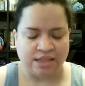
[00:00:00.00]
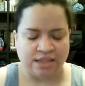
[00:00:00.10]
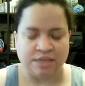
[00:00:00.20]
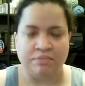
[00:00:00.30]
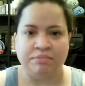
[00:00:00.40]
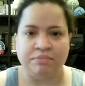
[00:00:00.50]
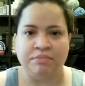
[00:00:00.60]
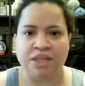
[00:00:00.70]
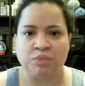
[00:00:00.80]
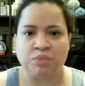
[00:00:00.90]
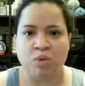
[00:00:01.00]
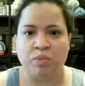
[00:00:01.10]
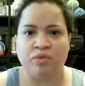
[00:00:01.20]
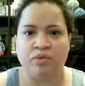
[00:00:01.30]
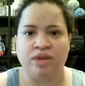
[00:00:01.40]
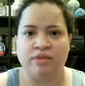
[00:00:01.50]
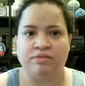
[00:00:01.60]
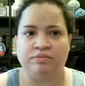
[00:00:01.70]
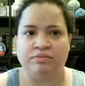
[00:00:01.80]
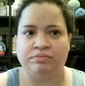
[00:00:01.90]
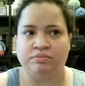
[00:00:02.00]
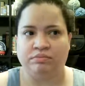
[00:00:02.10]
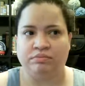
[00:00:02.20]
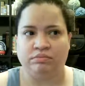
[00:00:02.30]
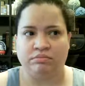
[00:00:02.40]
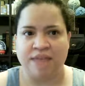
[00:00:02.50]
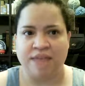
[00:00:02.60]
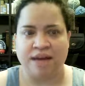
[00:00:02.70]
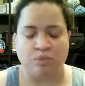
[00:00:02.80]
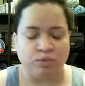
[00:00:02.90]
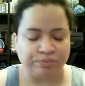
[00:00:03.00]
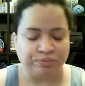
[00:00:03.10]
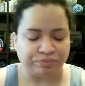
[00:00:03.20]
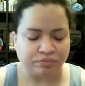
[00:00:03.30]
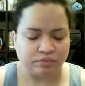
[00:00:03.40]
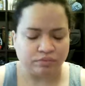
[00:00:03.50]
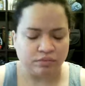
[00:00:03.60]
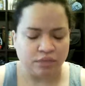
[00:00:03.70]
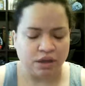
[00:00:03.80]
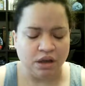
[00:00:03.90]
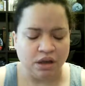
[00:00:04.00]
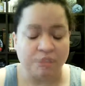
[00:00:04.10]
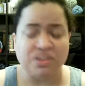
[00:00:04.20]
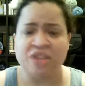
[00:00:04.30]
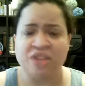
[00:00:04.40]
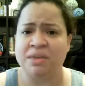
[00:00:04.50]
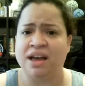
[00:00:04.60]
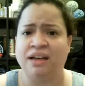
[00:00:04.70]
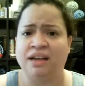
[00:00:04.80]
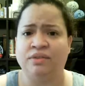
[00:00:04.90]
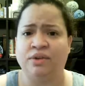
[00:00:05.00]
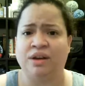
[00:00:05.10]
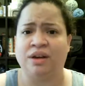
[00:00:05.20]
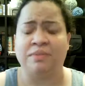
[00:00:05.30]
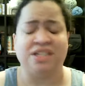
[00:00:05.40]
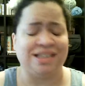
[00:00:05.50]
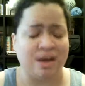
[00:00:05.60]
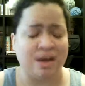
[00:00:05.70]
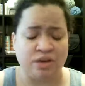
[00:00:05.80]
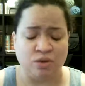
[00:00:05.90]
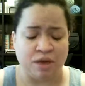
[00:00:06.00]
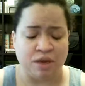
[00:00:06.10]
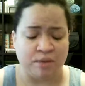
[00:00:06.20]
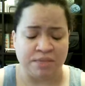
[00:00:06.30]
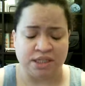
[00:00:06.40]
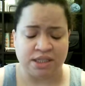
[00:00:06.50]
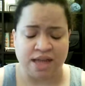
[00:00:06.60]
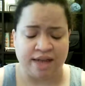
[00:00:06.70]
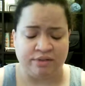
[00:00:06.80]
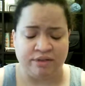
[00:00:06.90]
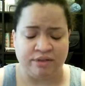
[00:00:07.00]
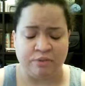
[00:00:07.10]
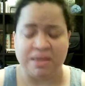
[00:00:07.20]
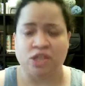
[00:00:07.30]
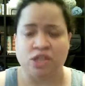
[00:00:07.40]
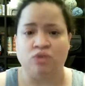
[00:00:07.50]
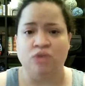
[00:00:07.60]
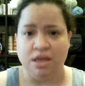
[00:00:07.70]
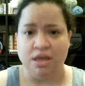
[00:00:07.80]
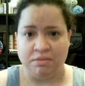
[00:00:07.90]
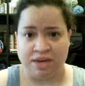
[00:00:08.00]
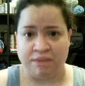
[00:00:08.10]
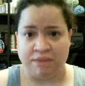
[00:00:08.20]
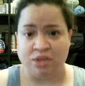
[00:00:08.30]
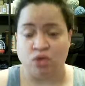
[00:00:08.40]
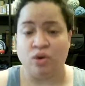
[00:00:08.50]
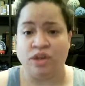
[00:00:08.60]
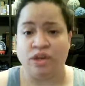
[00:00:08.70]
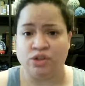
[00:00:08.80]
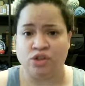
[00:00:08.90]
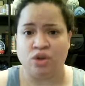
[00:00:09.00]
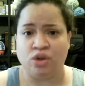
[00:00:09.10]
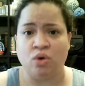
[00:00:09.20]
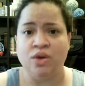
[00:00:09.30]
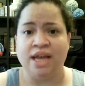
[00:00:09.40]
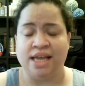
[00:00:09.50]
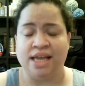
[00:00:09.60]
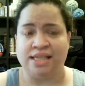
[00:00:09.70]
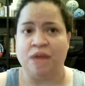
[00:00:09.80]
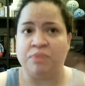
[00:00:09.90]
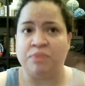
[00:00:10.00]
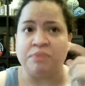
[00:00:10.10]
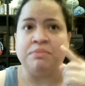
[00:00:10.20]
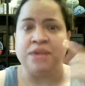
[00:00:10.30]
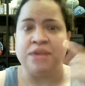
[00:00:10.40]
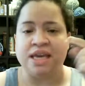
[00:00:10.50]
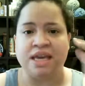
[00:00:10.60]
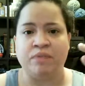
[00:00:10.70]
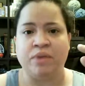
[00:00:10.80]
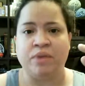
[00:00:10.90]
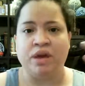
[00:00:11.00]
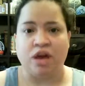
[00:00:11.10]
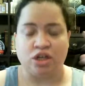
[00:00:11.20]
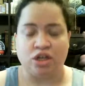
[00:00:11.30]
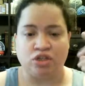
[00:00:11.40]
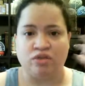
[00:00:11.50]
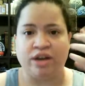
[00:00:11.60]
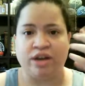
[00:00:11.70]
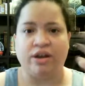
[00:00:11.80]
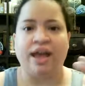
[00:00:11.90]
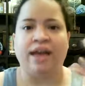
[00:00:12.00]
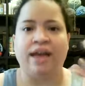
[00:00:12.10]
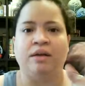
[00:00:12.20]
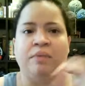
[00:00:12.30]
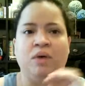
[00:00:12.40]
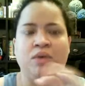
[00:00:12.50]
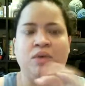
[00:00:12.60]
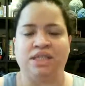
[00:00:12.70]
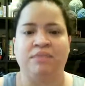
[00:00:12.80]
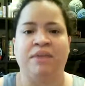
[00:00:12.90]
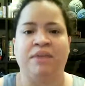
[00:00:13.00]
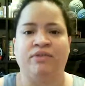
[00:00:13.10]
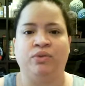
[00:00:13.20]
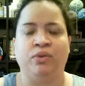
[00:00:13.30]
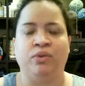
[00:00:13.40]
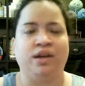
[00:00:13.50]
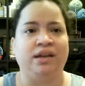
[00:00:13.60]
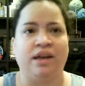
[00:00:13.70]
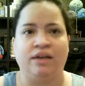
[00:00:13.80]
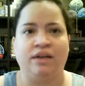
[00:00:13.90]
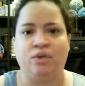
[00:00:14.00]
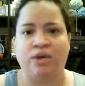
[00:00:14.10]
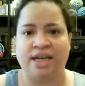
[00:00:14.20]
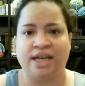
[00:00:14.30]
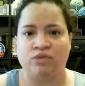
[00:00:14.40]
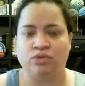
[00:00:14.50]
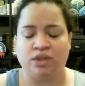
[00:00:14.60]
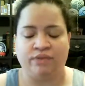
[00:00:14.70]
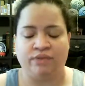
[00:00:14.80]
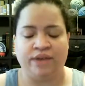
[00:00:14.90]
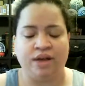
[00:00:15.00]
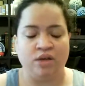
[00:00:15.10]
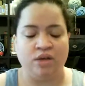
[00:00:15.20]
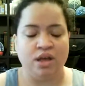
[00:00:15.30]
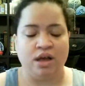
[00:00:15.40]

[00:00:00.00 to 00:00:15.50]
getting some mixed potpourri of animal. Jamie Oliver, I'm shouting you out, mister. I have never met you, but I'm enjoying your show. It's helping me keep a straighter head about what's in my food. Love all natural stuff now.